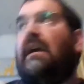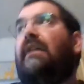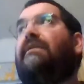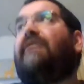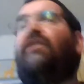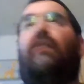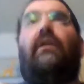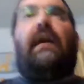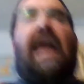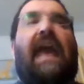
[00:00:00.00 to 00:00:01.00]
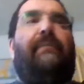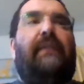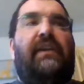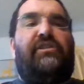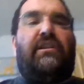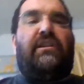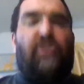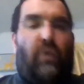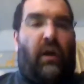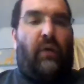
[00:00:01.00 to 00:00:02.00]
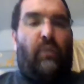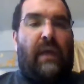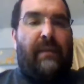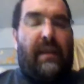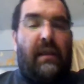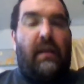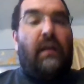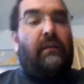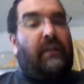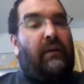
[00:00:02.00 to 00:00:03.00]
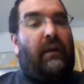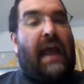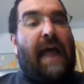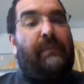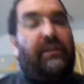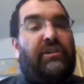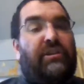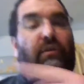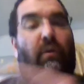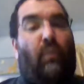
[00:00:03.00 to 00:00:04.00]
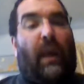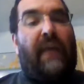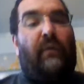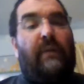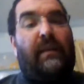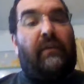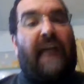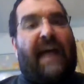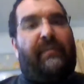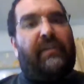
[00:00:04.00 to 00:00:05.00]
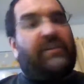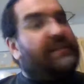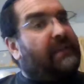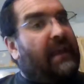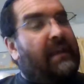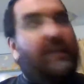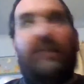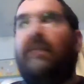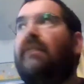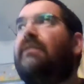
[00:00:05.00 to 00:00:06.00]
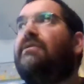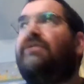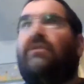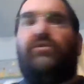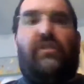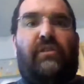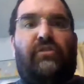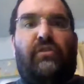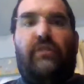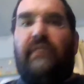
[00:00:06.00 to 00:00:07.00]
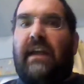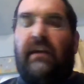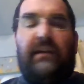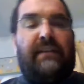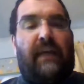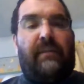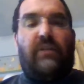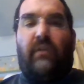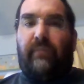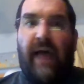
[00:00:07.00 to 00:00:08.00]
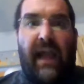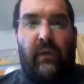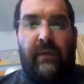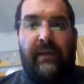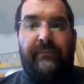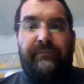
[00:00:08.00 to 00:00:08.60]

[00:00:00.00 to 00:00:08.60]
That there are abolitionists who are women. There are abolitionists who are white women. There are abolitionists like Sojourner Truth and Harriet Tubman who are black women.